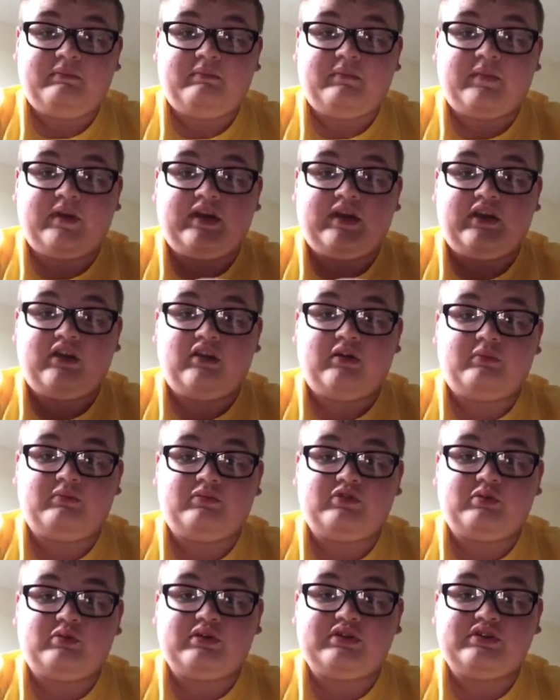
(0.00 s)
My
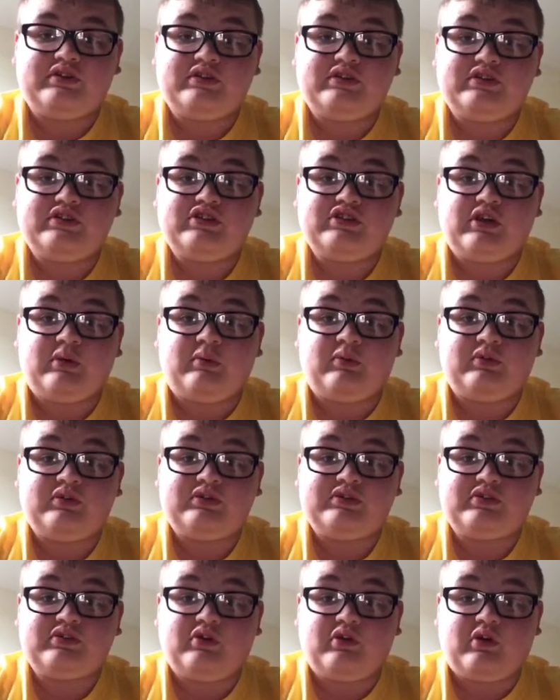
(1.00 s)
Twitter is
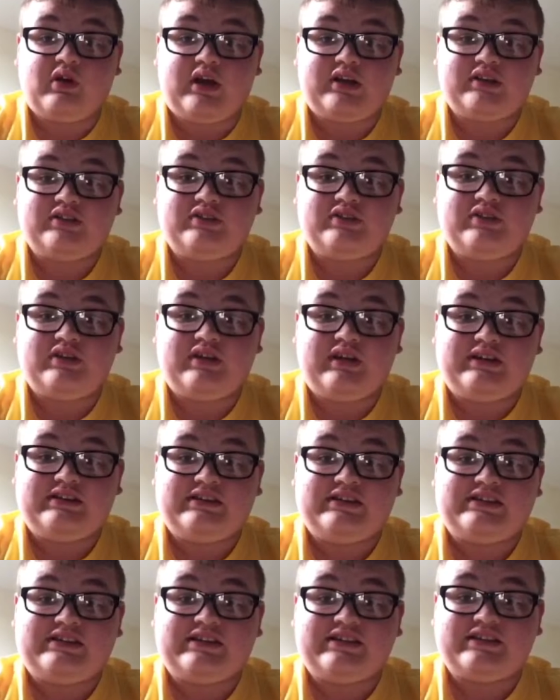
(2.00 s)

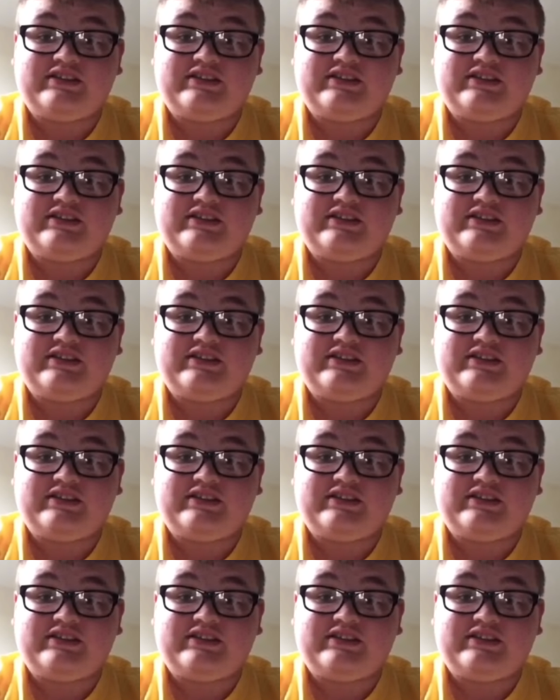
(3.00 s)
Tom_Ashton96.